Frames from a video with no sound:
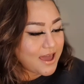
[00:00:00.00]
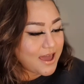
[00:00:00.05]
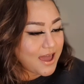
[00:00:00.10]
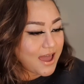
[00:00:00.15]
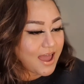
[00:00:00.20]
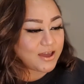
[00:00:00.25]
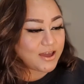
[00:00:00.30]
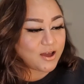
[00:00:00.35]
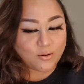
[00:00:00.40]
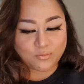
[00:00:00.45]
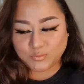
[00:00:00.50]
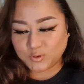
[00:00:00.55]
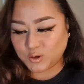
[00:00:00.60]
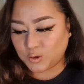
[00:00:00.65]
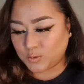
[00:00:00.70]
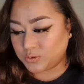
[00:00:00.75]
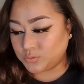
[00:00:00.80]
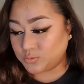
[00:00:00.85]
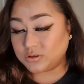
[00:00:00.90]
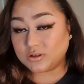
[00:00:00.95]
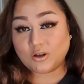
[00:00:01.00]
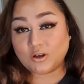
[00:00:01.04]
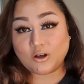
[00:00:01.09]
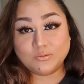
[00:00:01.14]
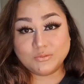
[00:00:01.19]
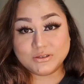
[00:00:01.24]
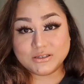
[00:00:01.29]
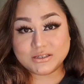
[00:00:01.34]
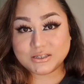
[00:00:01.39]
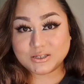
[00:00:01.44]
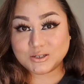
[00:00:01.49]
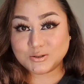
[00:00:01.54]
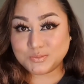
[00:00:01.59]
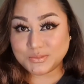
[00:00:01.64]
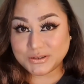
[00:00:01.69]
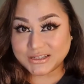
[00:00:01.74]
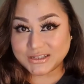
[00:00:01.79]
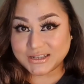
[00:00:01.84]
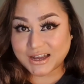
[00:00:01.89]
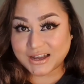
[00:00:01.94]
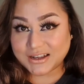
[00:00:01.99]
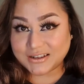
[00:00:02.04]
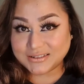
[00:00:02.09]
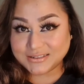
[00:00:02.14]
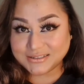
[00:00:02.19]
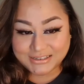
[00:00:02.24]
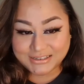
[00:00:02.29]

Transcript: I hope no one will call me stupid now.